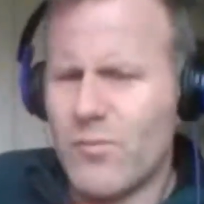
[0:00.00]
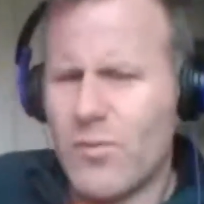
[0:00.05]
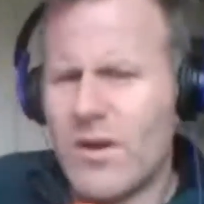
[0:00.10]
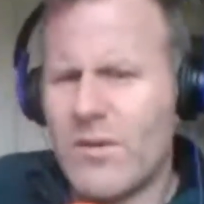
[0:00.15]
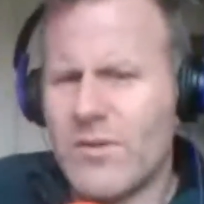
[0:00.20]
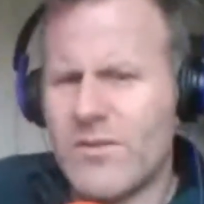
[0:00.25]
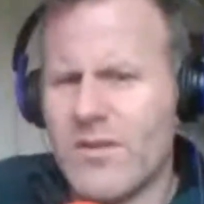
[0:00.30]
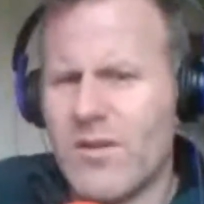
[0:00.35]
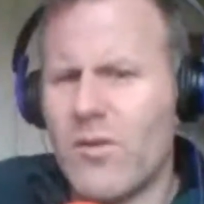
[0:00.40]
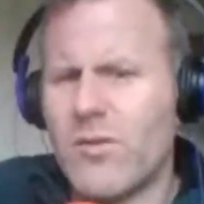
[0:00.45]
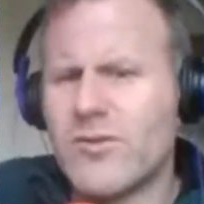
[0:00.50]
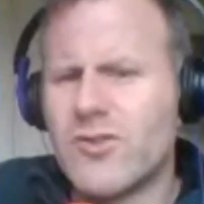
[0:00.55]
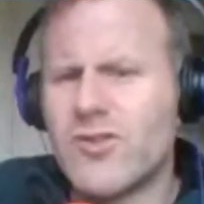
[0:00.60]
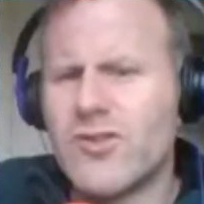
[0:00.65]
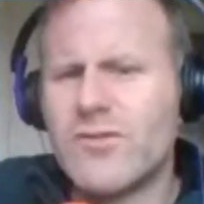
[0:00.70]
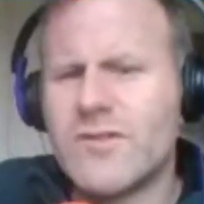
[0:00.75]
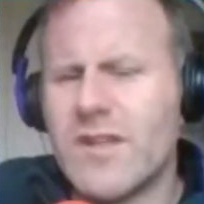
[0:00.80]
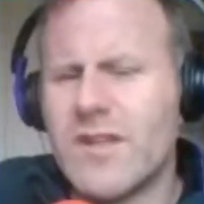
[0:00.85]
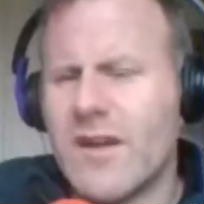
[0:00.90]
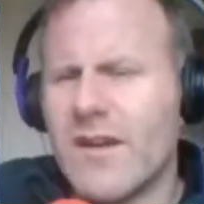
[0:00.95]
Where was it? Oh,
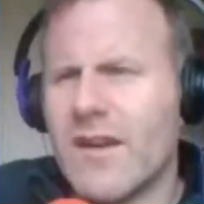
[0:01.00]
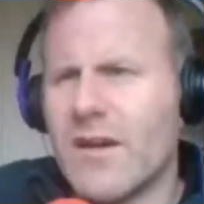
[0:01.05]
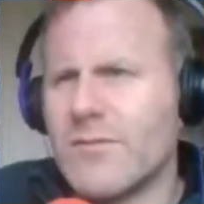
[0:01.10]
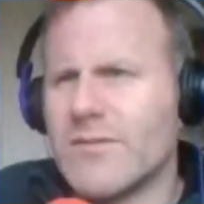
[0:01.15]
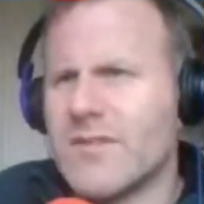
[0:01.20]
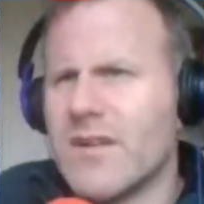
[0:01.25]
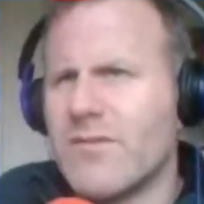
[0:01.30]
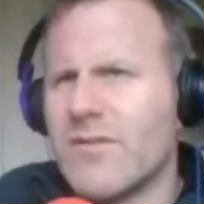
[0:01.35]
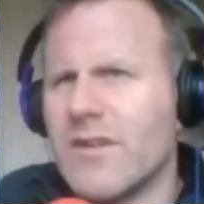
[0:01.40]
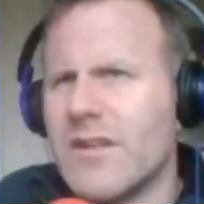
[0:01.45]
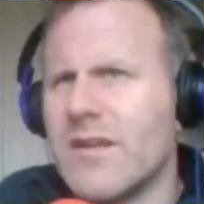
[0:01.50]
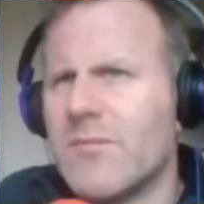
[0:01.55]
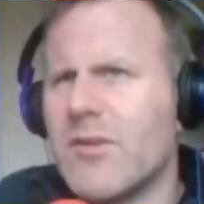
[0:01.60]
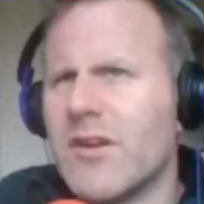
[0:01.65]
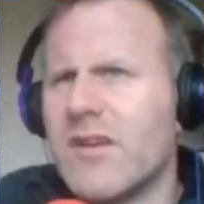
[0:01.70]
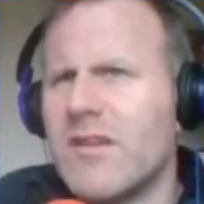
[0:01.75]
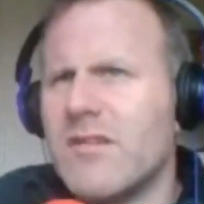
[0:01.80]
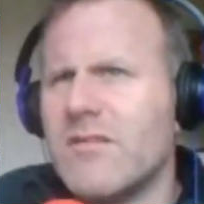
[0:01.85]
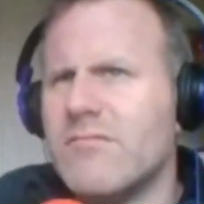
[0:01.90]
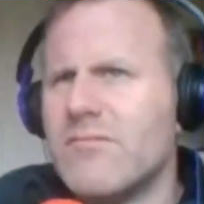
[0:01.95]
Tuesday night I was down in
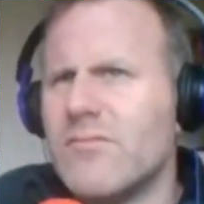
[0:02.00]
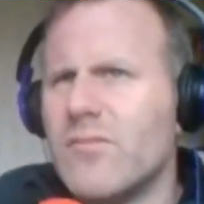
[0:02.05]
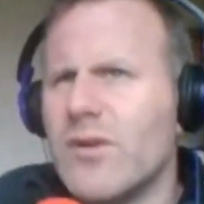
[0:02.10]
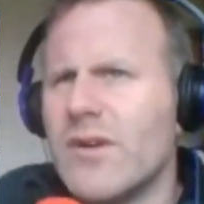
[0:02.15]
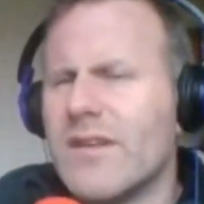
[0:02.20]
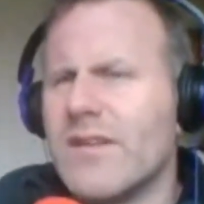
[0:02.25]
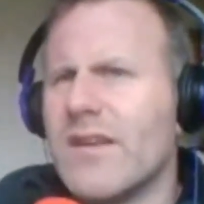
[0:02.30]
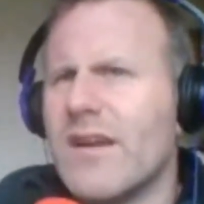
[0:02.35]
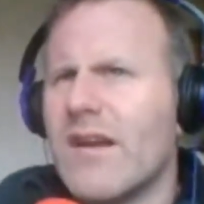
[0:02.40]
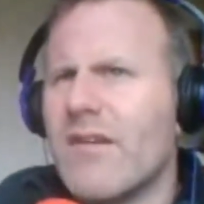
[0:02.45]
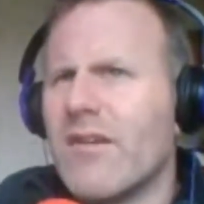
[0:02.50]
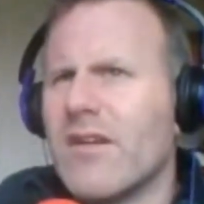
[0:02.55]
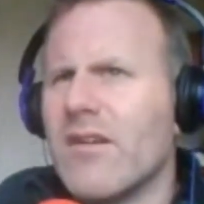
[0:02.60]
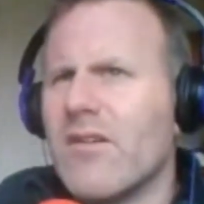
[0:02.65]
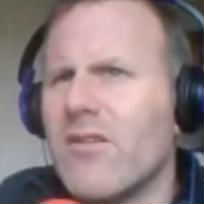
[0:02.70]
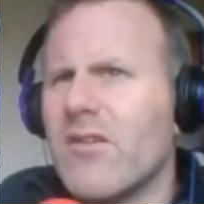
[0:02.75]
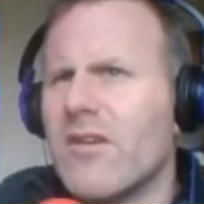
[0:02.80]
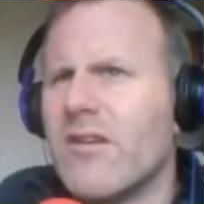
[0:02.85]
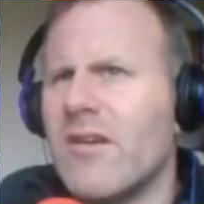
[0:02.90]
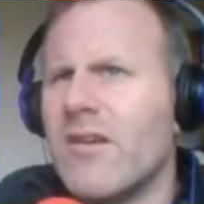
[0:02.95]
Limerick with Eric
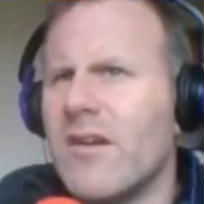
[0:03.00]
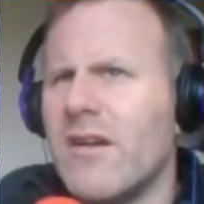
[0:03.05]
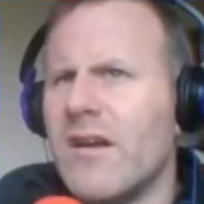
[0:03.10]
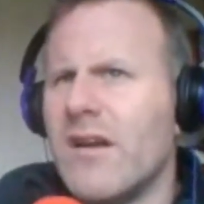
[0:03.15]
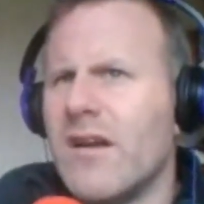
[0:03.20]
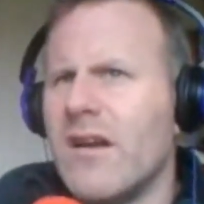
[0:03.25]
Lawler.